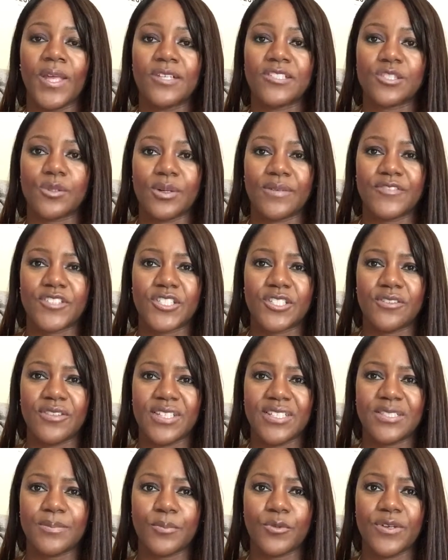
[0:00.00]
So I've done
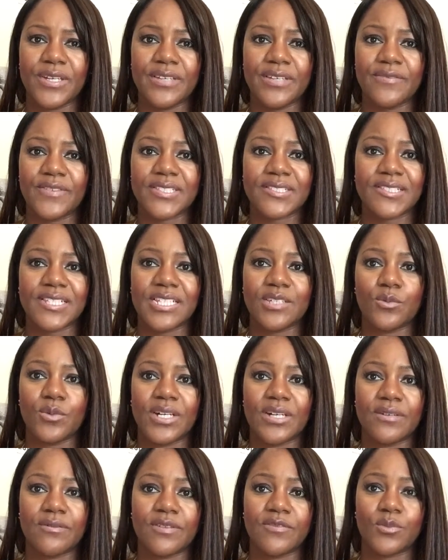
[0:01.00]
this previously
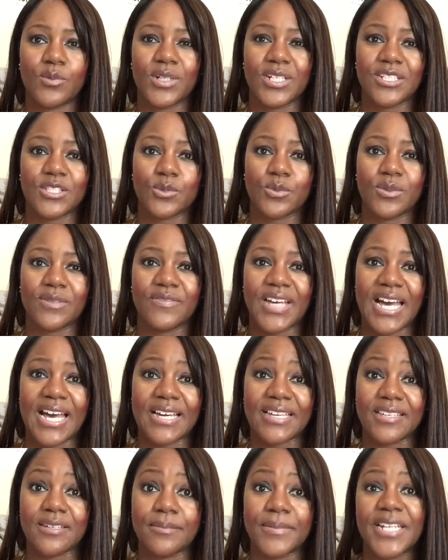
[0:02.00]
where I've worked with
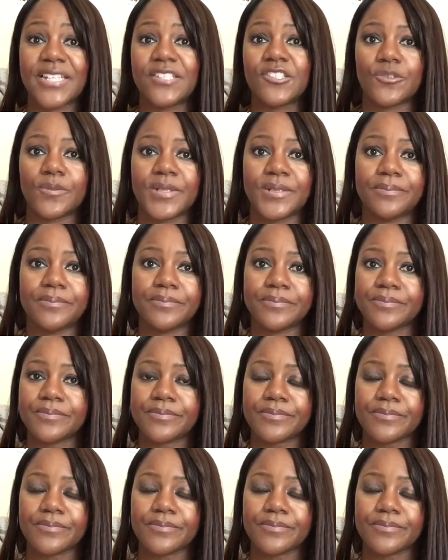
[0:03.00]
anger management.